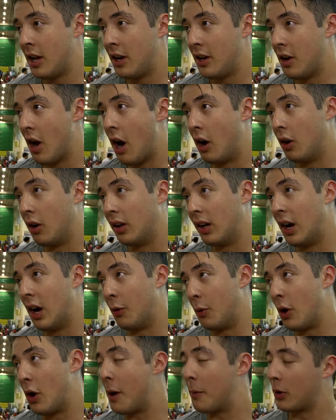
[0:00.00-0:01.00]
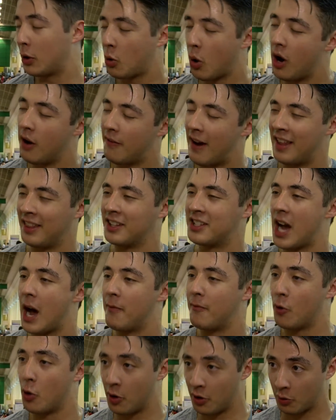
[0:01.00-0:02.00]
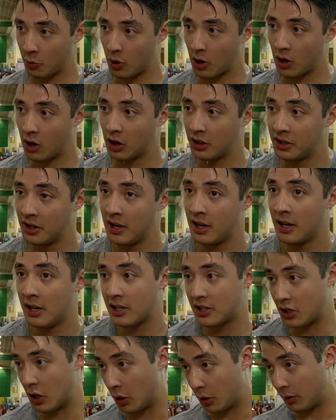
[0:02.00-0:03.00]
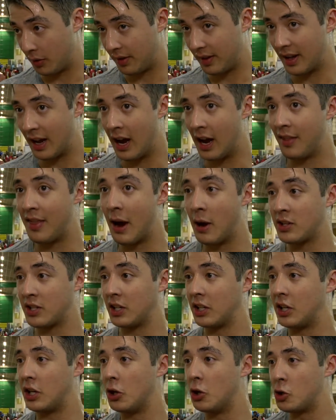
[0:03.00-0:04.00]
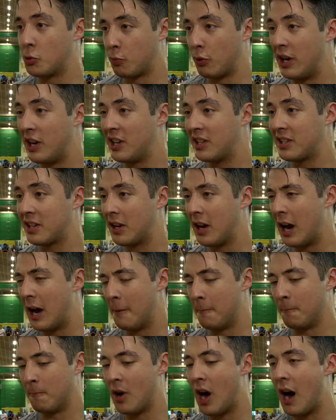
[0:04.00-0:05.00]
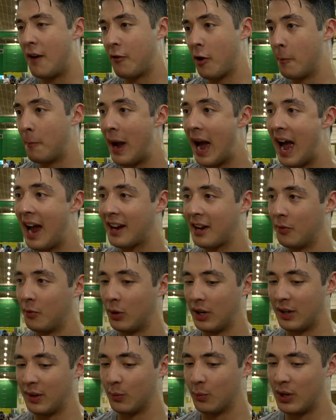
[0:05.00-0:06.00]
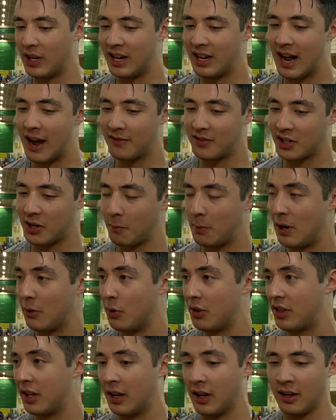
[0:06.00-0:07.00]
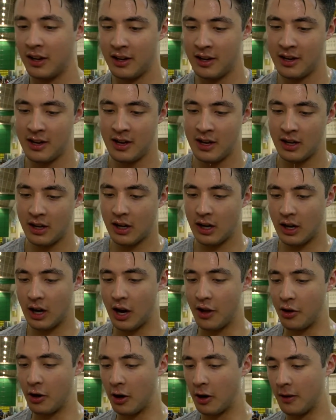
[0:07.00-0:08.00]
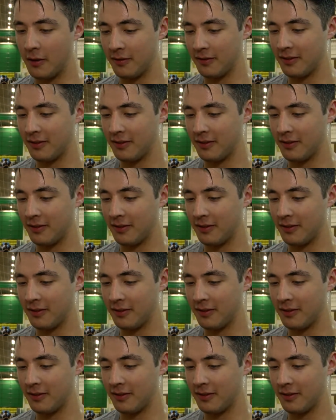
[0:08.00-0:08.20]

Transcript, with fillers: now uh, we were able to qualify in the top four in the world, so uh, that was a huge breeze um, off our back. If we we didn't have to compete with the other